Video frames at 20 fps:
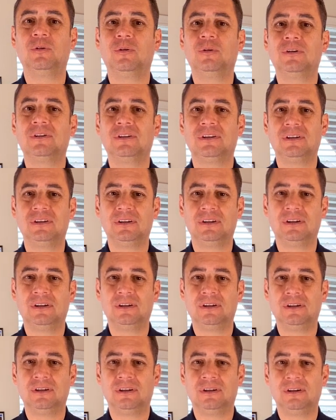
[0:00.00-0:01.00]
Lord?
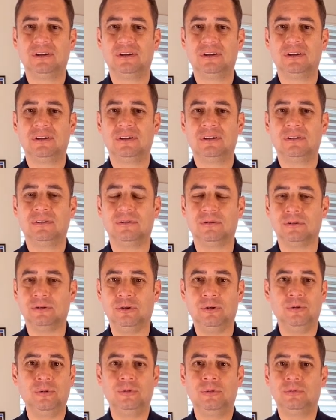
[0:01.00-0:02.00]
Or
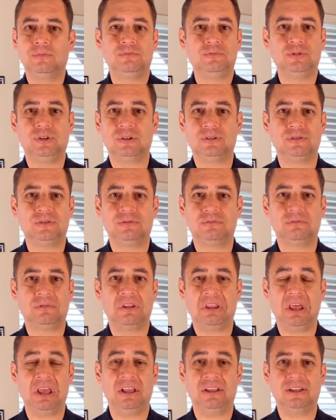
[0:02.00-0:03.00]
you just
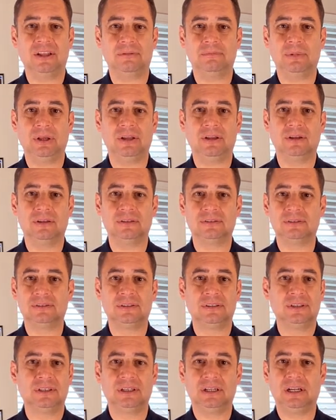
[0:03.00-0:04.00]
think that because
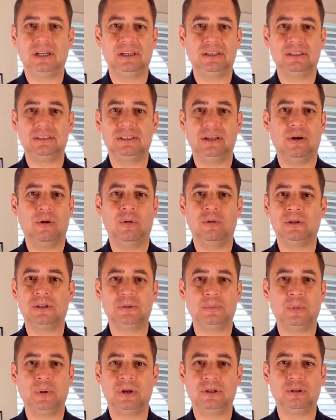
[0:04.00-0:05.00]
the Holy
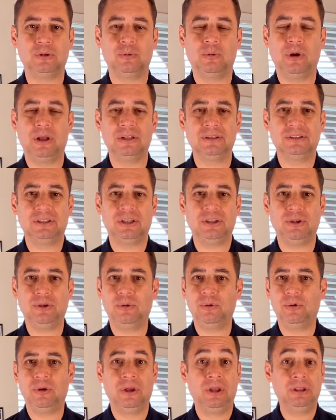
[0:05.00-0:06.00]
Spirit dwells in
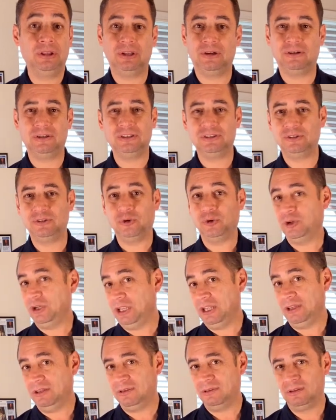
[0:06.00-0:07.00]
you, there is no
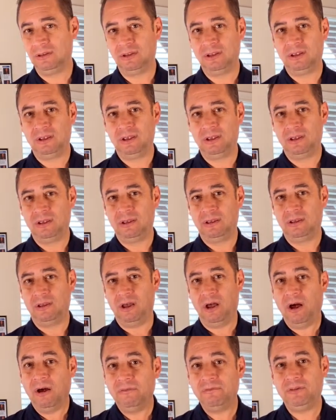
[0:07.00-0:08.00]
need
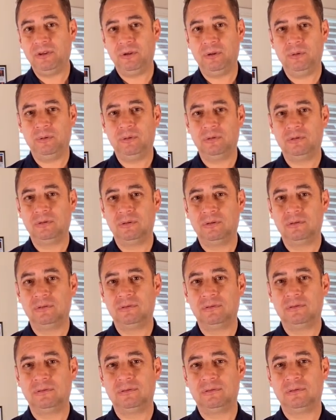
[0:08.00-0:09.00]
of you
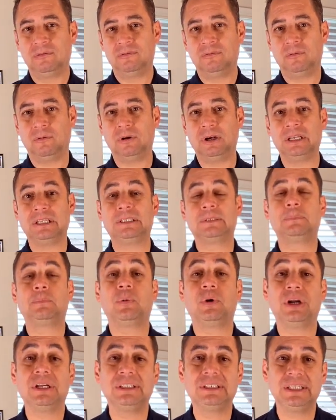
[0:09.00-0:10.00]
for
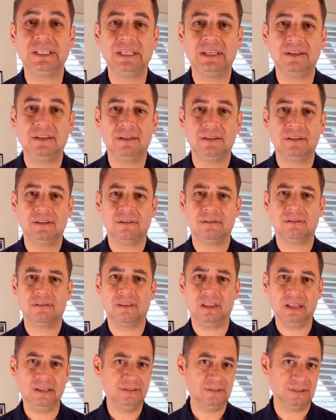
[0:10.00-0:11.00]
expressing
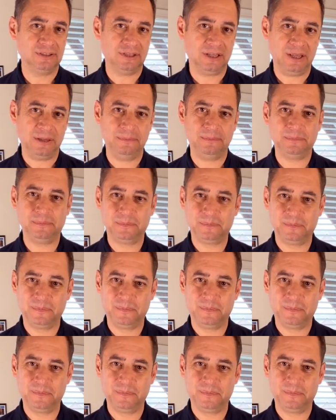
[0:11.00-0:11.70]
things to him?